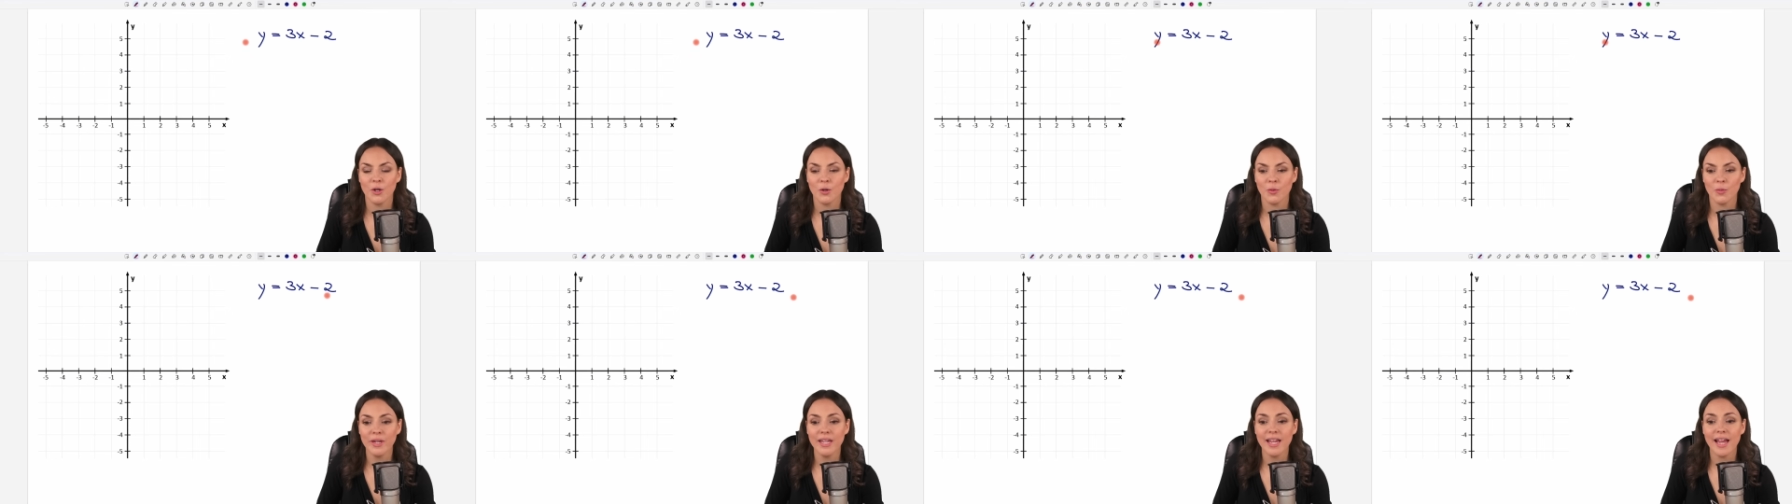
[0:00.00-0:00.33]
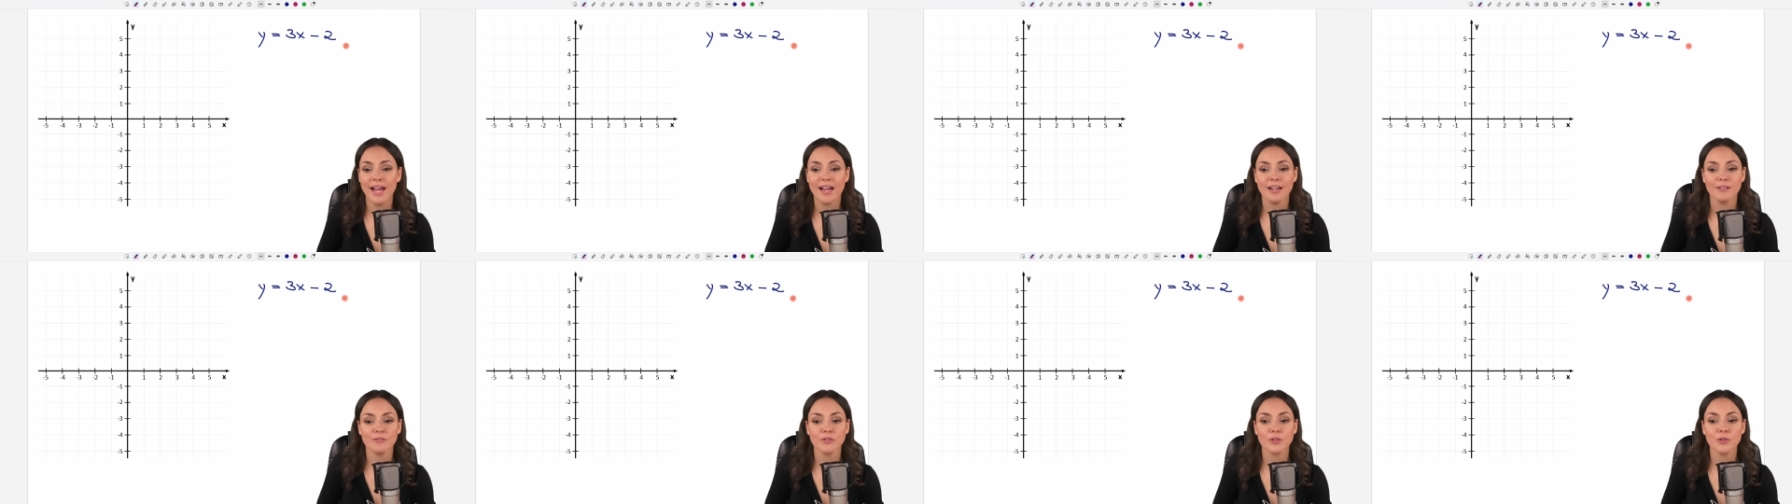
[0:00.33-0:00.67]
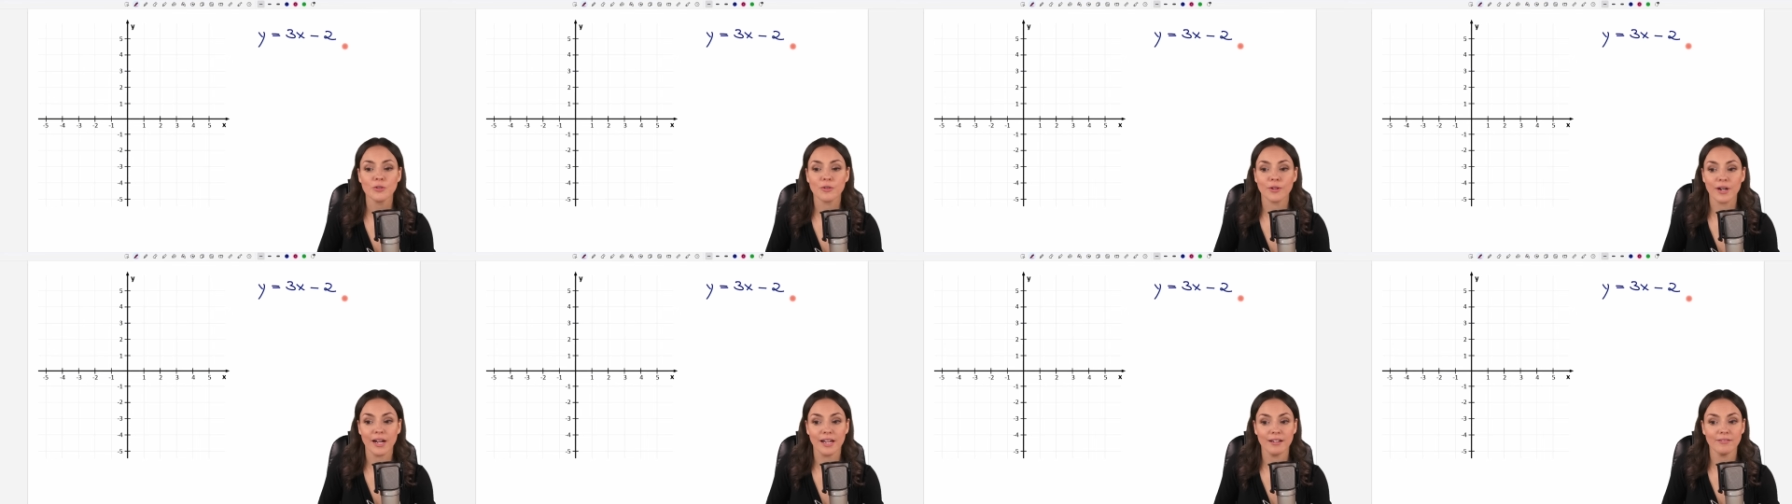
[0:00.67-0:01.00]
We have to
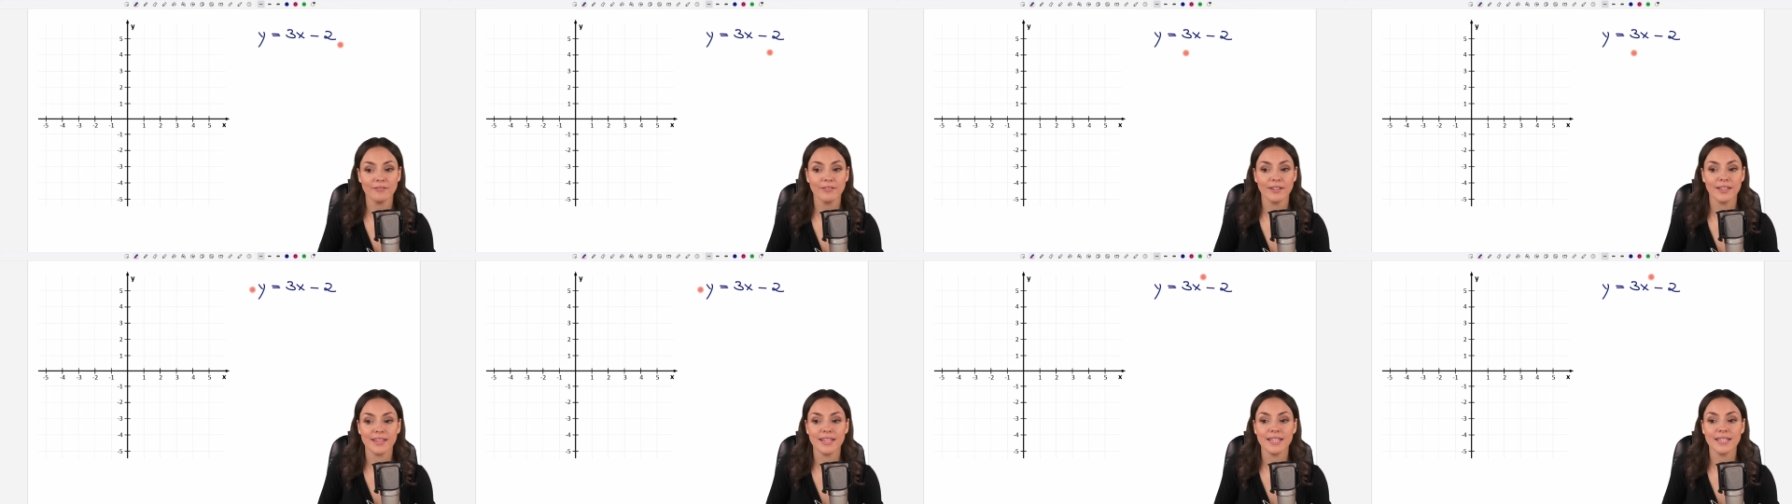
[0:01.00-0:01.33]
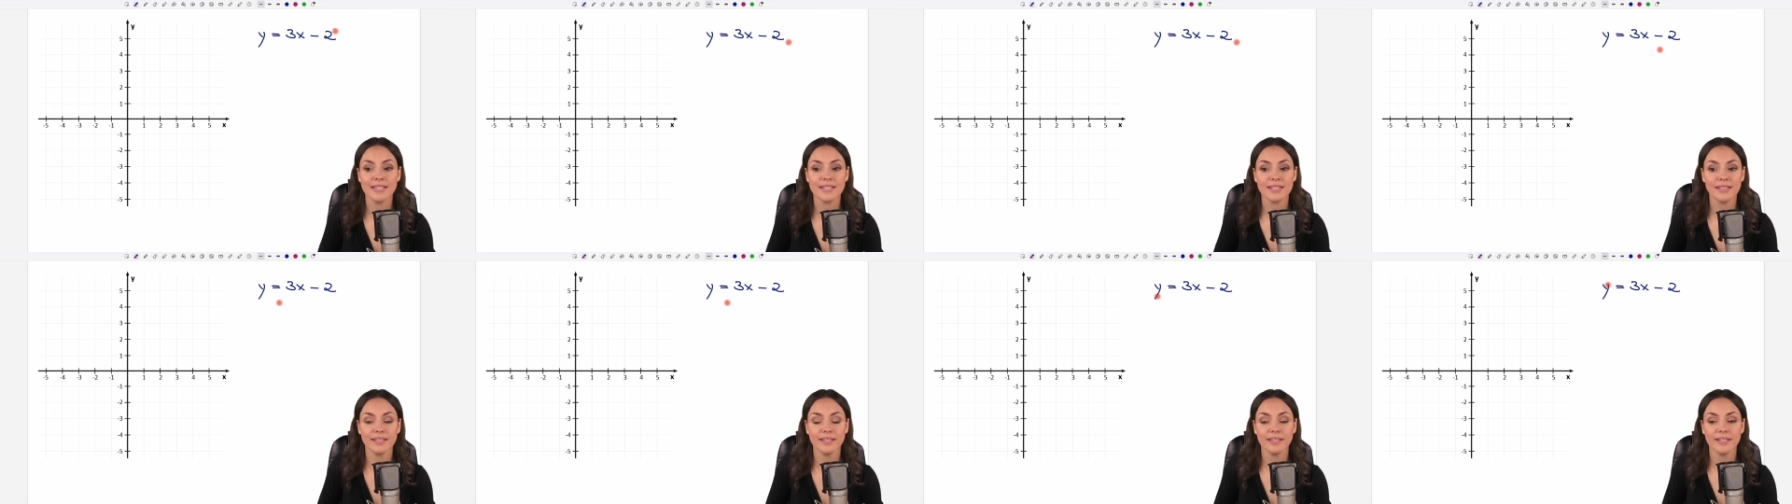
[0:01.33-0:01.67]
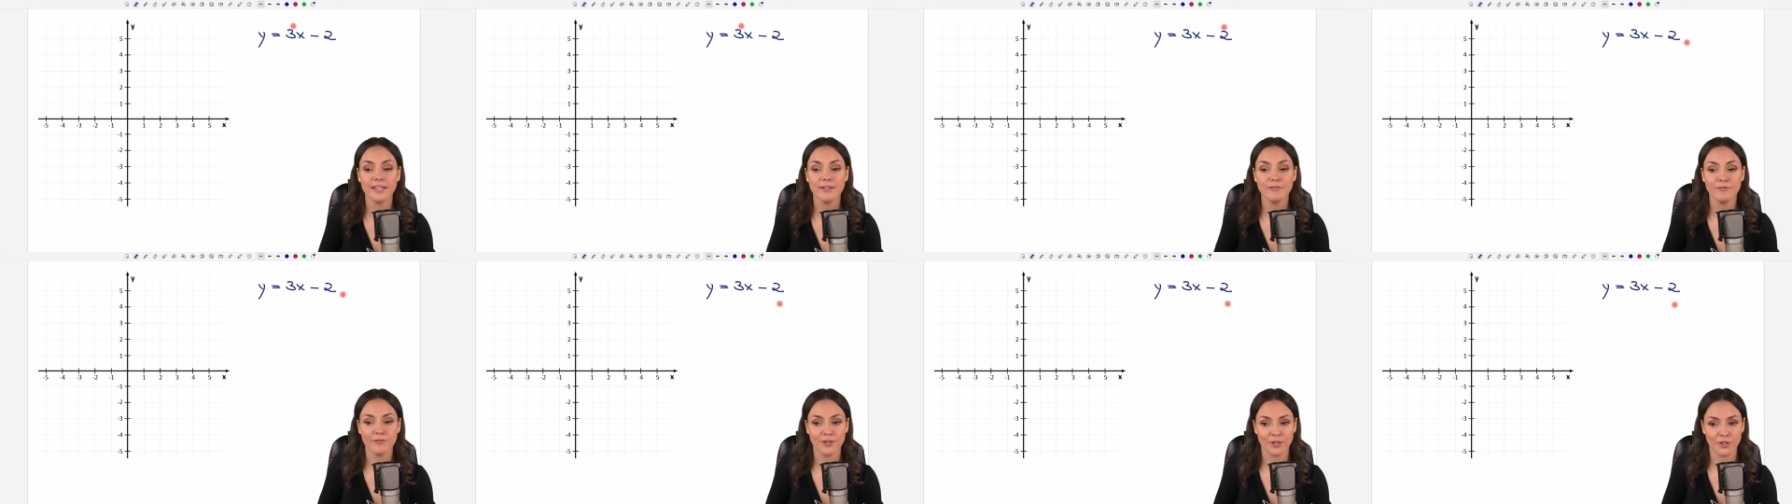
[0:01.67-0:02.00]
graph this
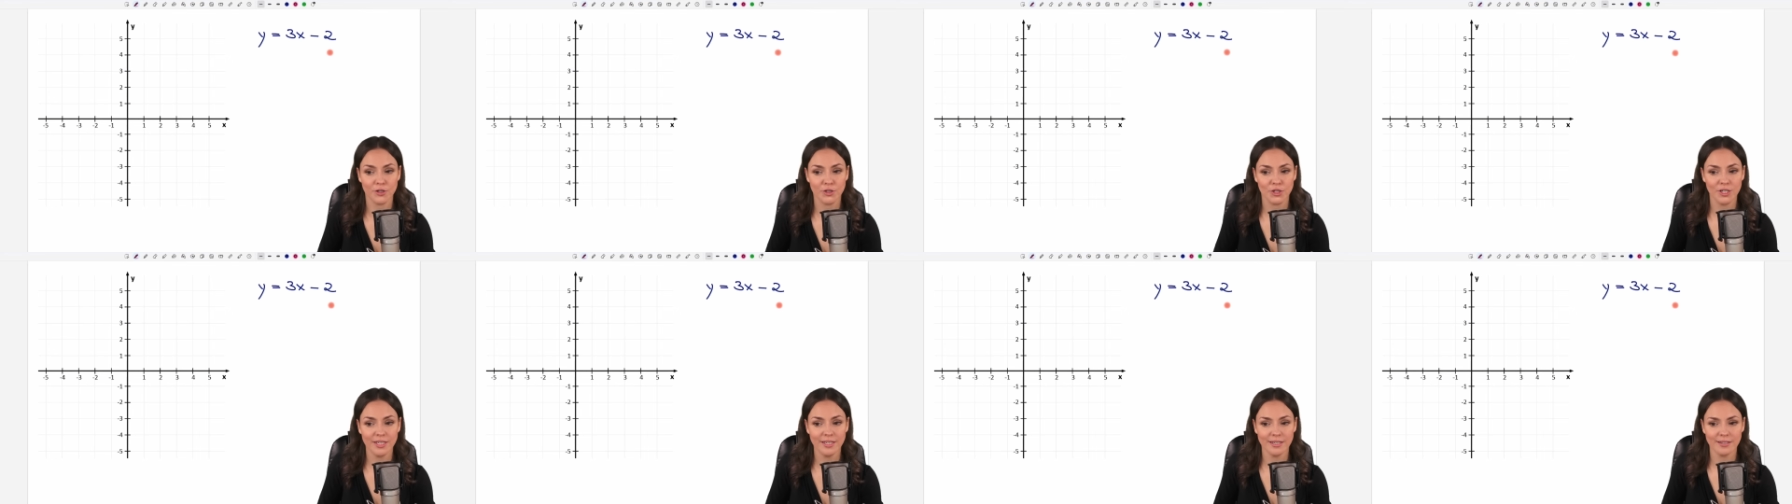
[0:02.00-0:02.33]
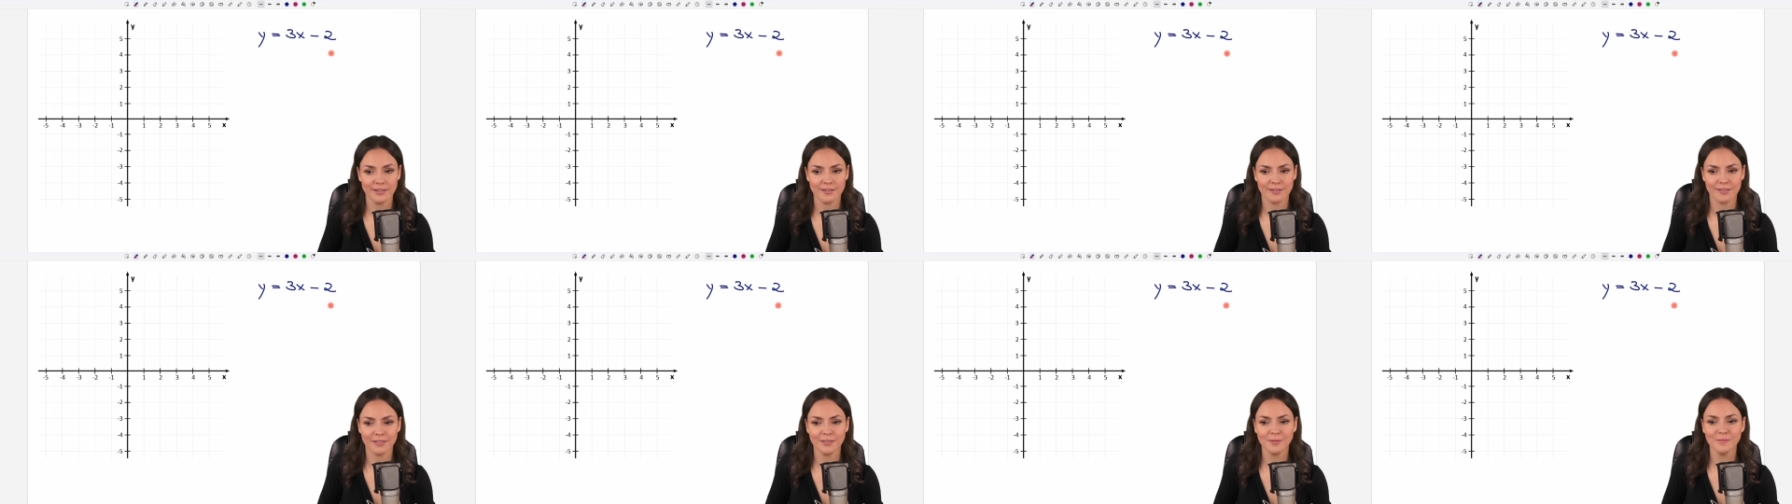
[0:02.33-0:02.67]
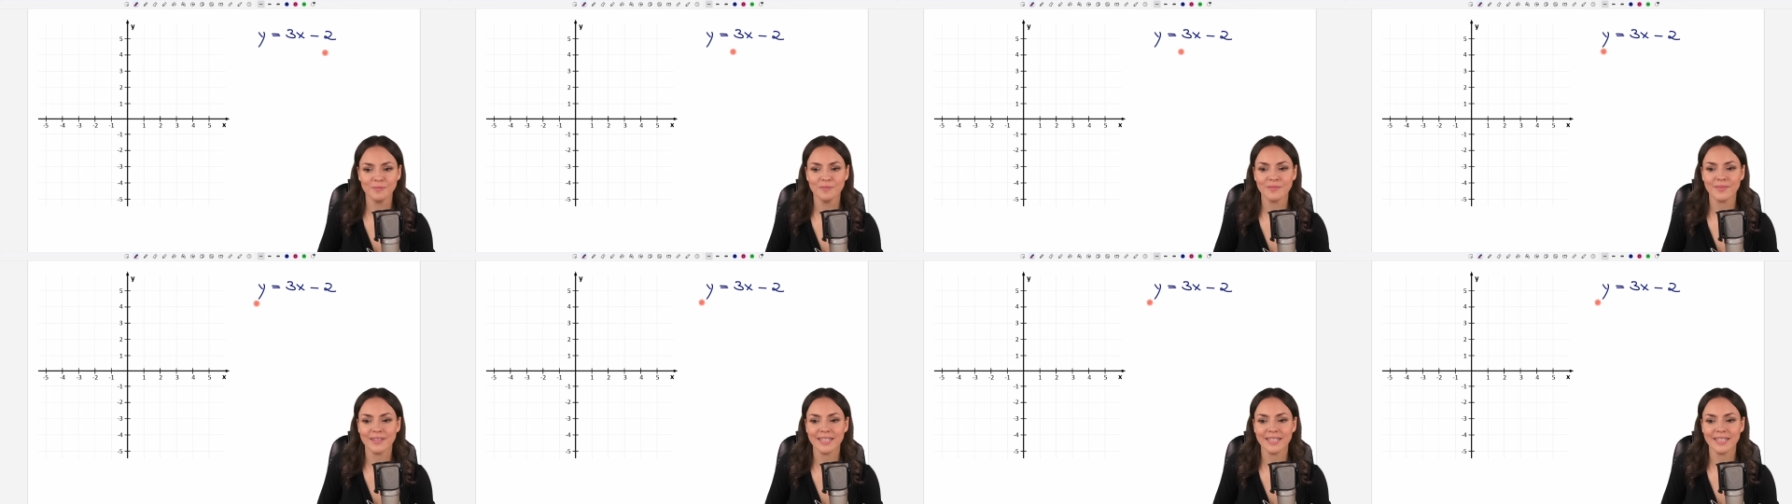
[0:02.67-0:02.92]
linear function here.